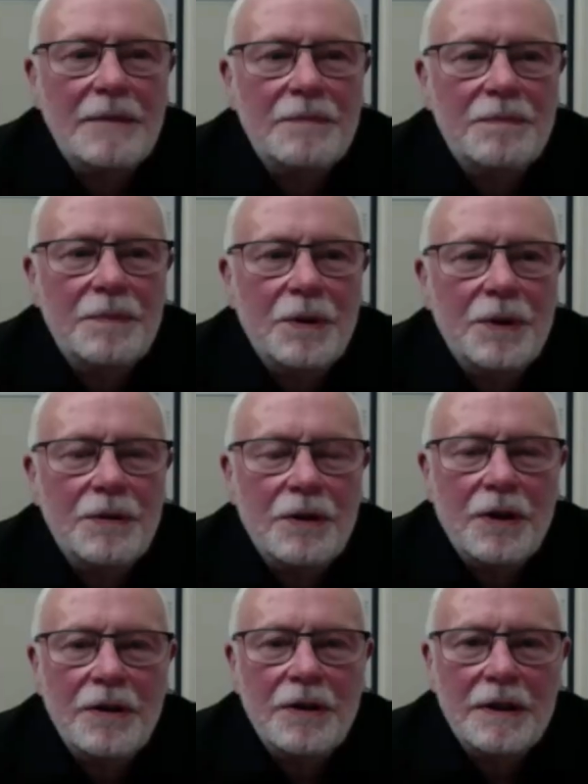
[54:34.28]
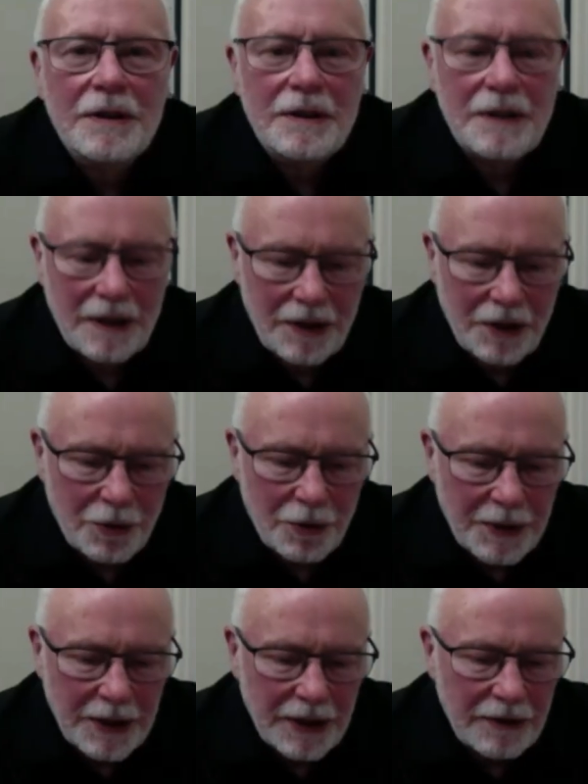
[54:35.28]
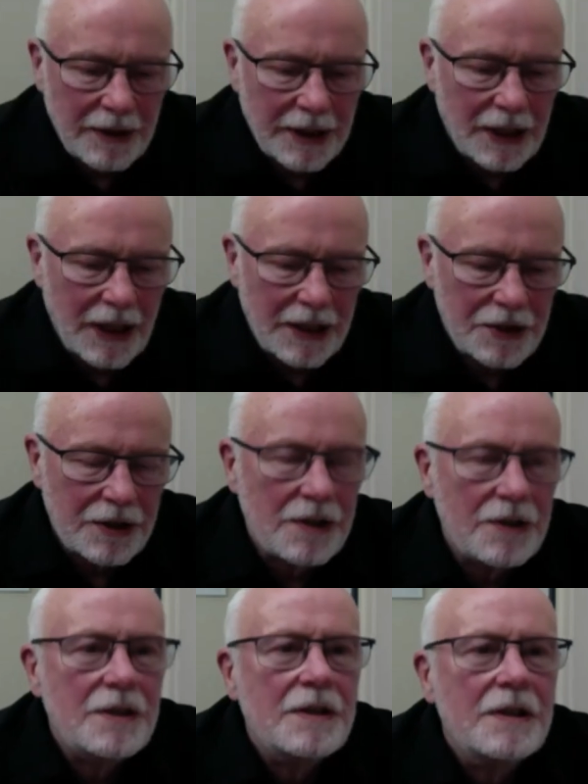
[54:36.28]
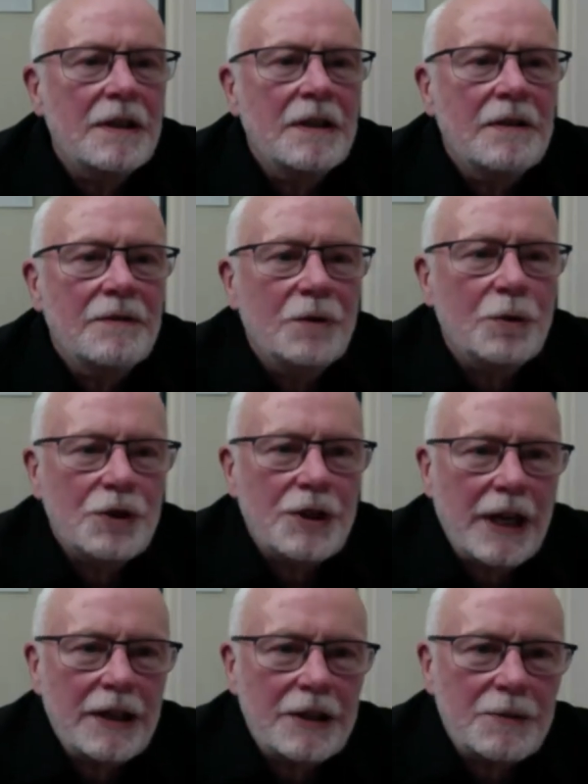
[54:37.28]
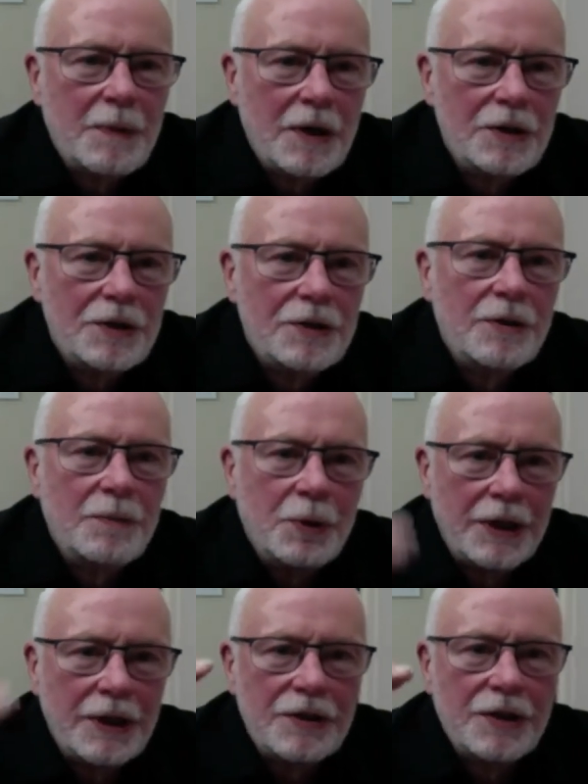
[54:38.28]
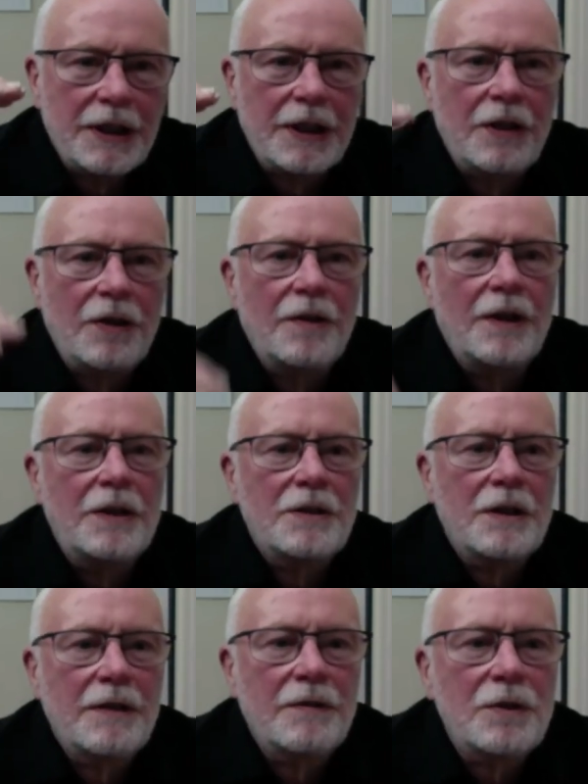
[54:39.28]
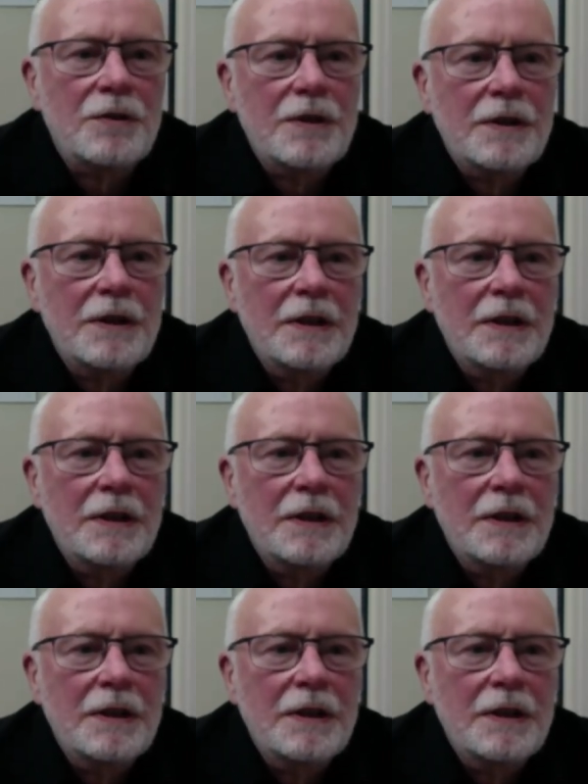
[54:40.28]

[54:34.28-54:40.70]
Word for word: that point, Rod, that uh, the European regulations for sound exposure are putting a ceiling on those levels,